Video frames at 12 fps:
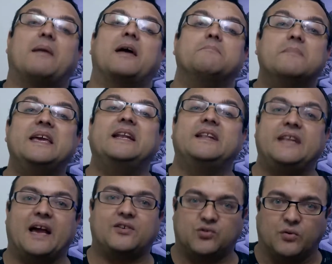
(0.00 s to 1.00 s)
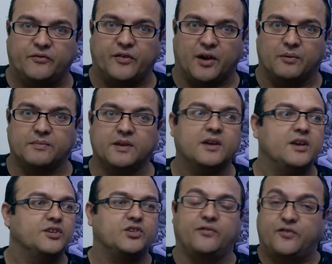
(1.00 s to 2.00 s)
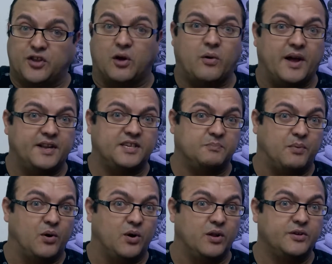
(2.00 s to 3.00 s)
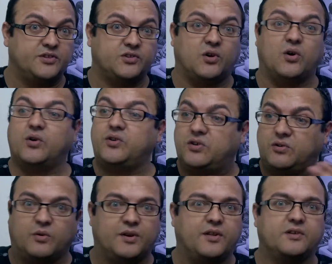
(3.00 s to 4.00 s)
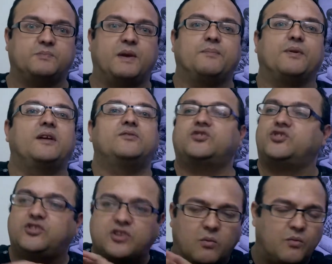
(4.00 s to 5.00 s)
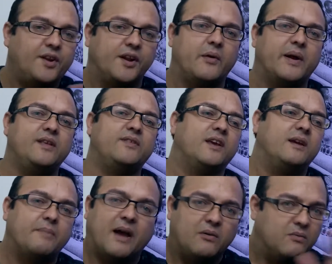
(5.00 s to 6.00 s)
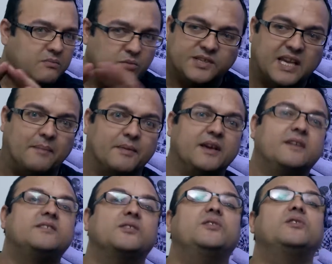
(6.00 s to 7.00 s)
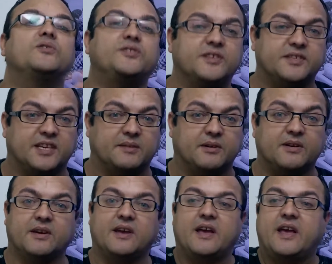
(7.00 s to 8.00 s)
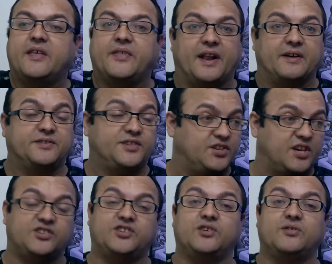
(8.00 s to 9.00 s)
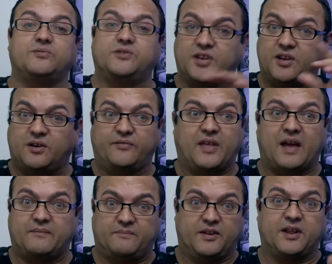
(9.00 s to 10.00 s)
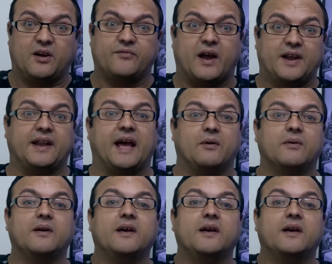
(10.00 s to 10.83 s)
might mean in the actual film. So if you don't want any spoilers, or you're one of those people that just don't want to know anything about what's happening until you go to the cinema, then I'd suggest you turn off that video right now.